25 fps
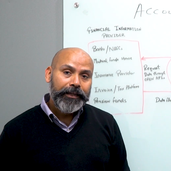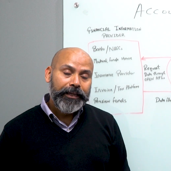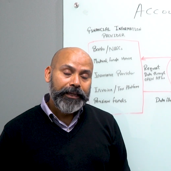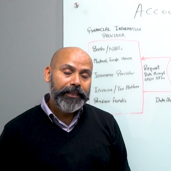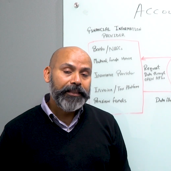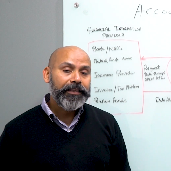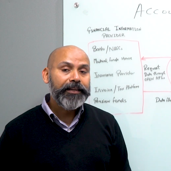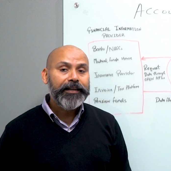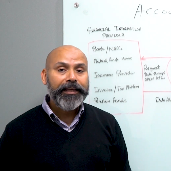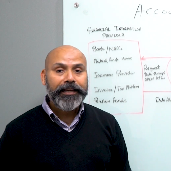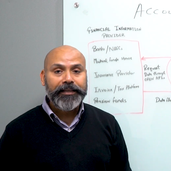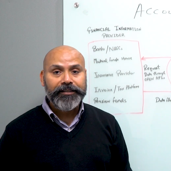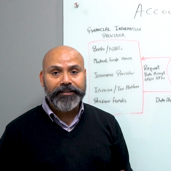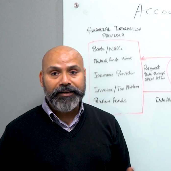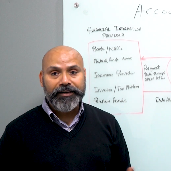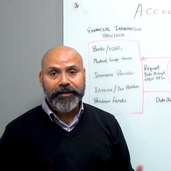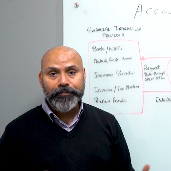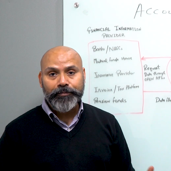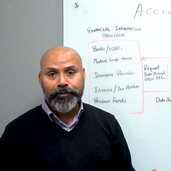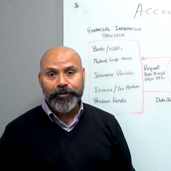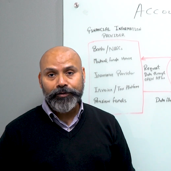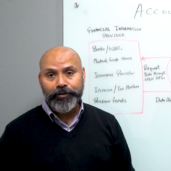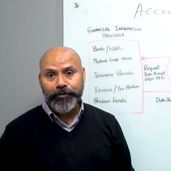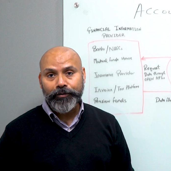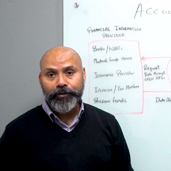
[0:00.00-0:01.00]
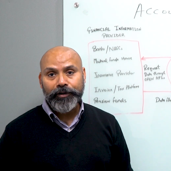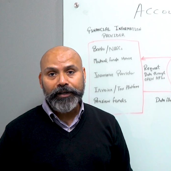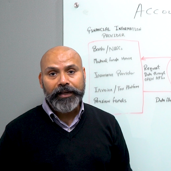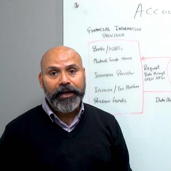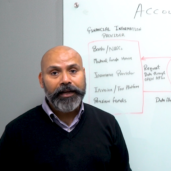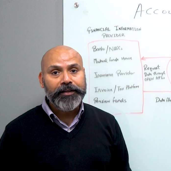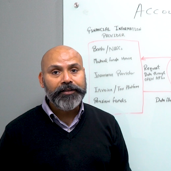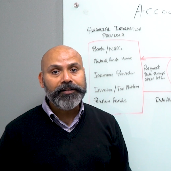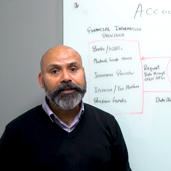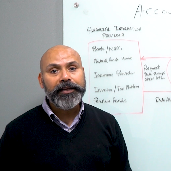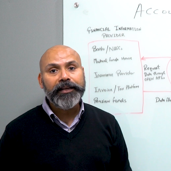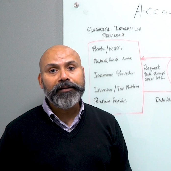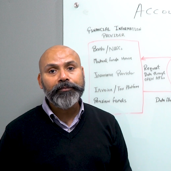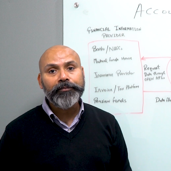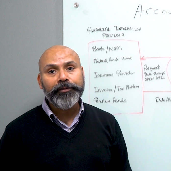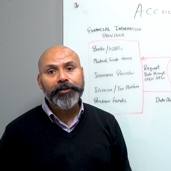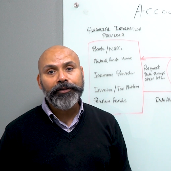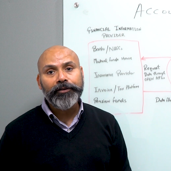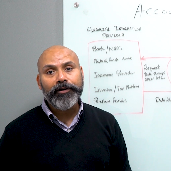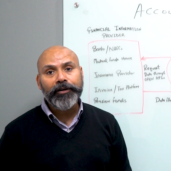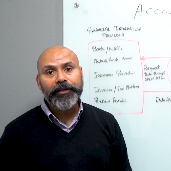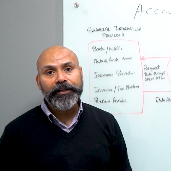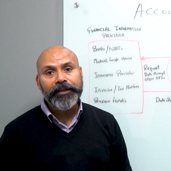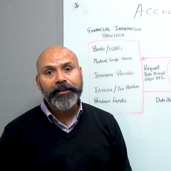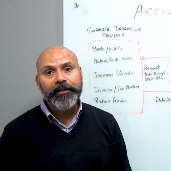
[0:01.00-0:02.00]
In the next episode, I shall be
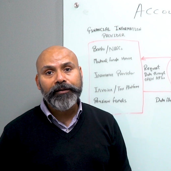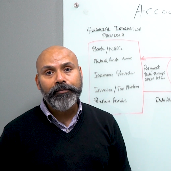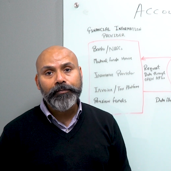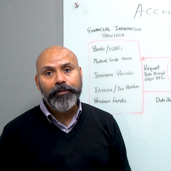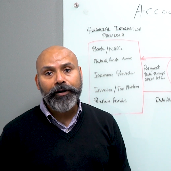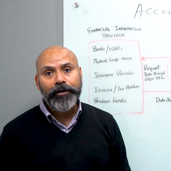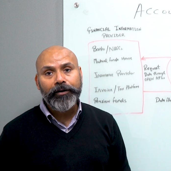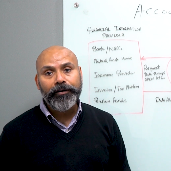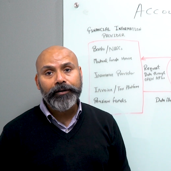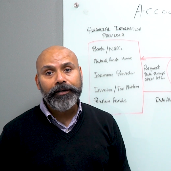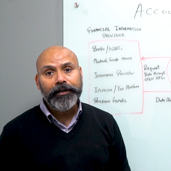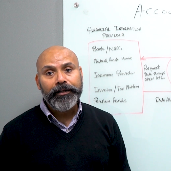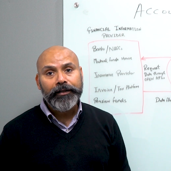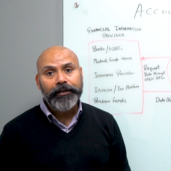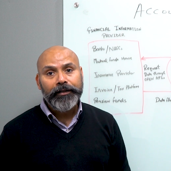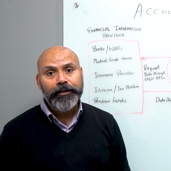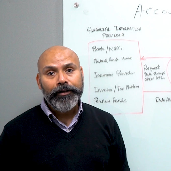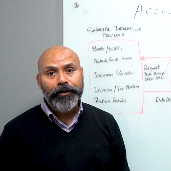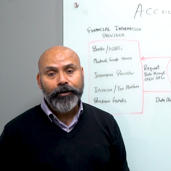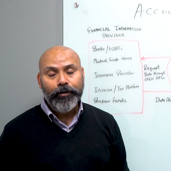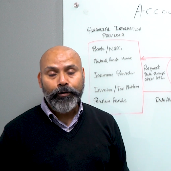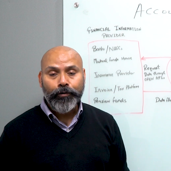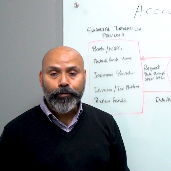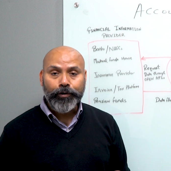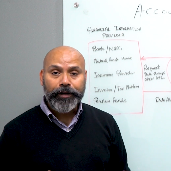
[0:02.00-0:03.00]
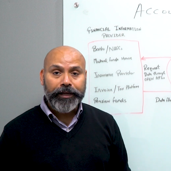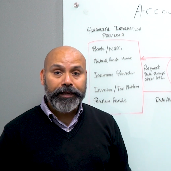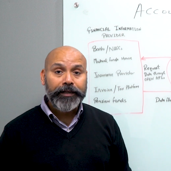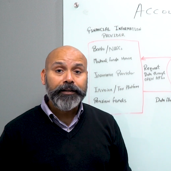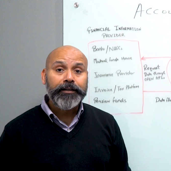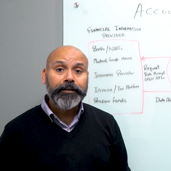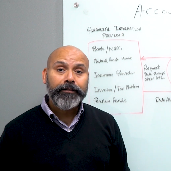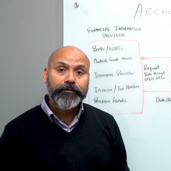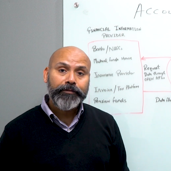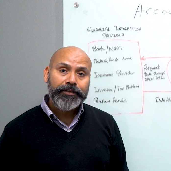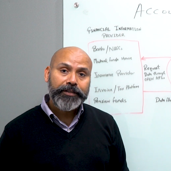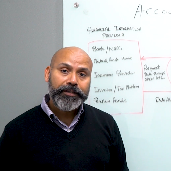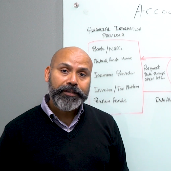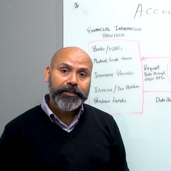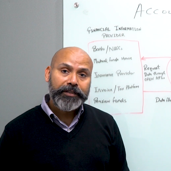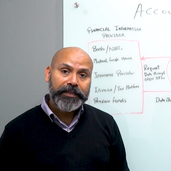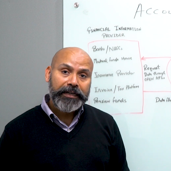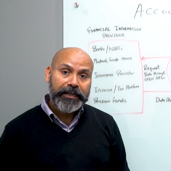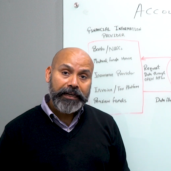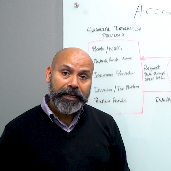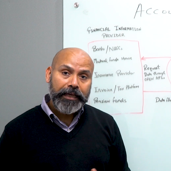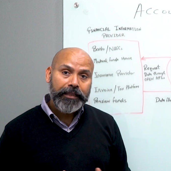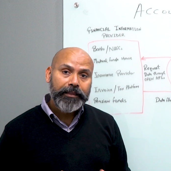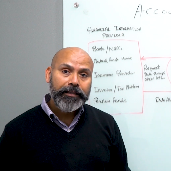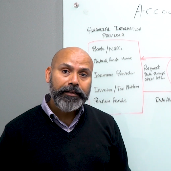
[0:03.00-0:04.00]
talking about OCEN, which is
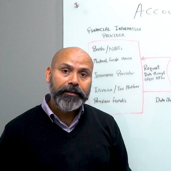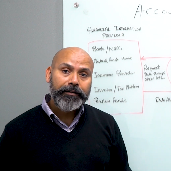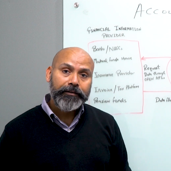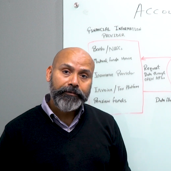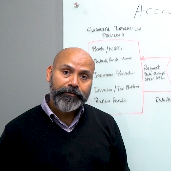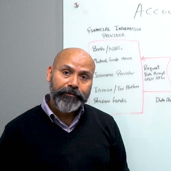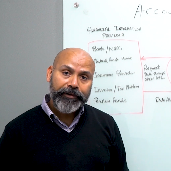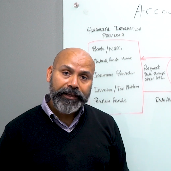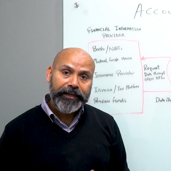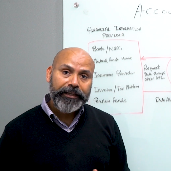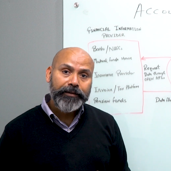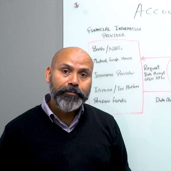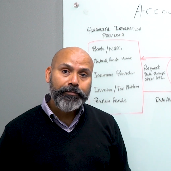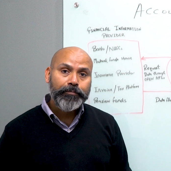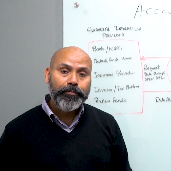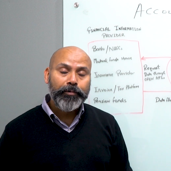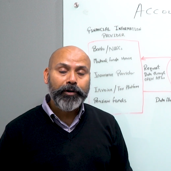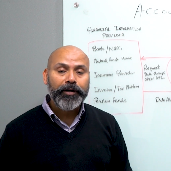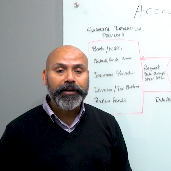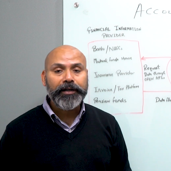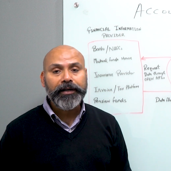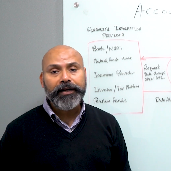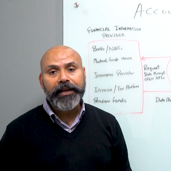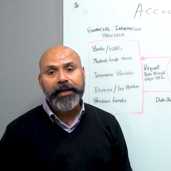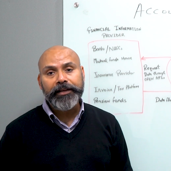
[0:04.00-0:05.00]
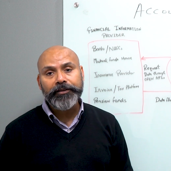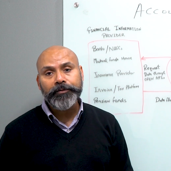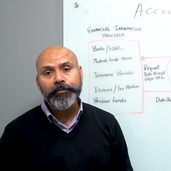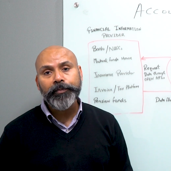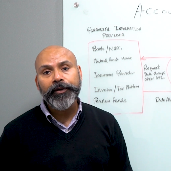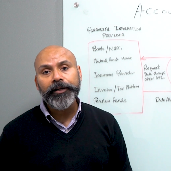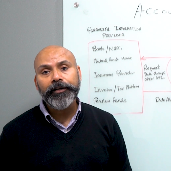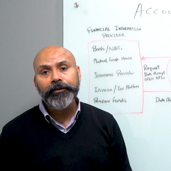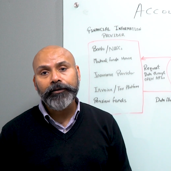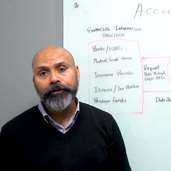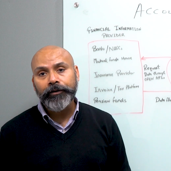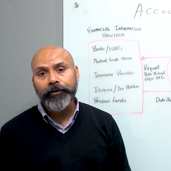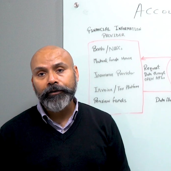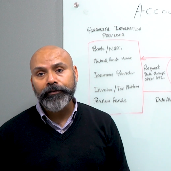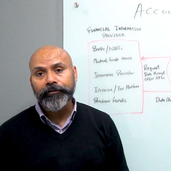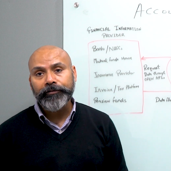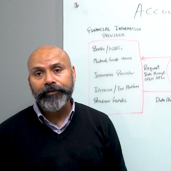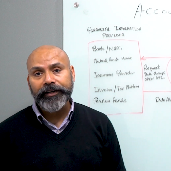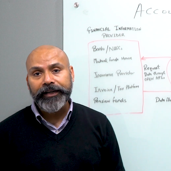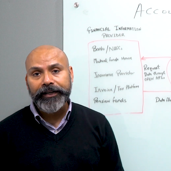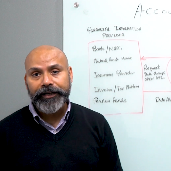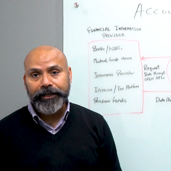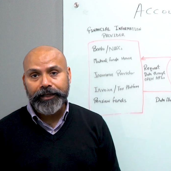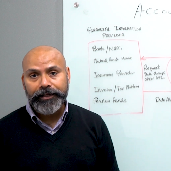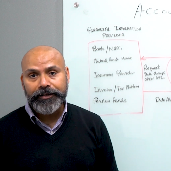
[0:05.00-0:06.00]
another very important aspect of
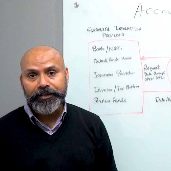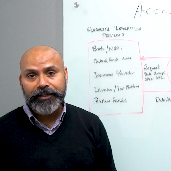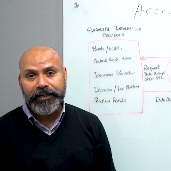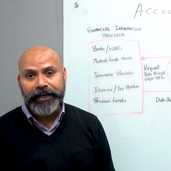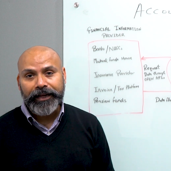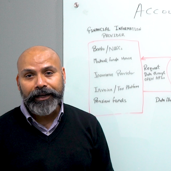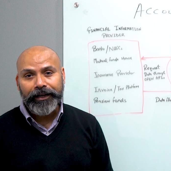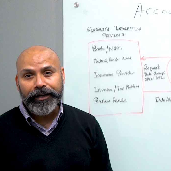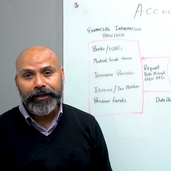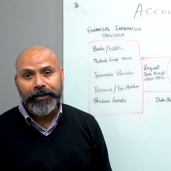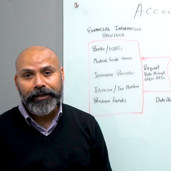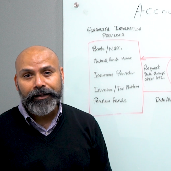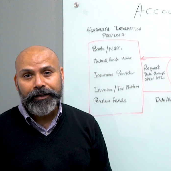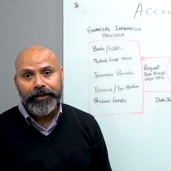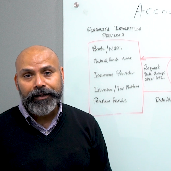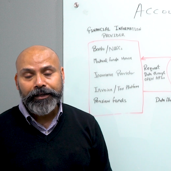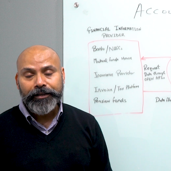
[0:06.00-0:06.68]
India Stack.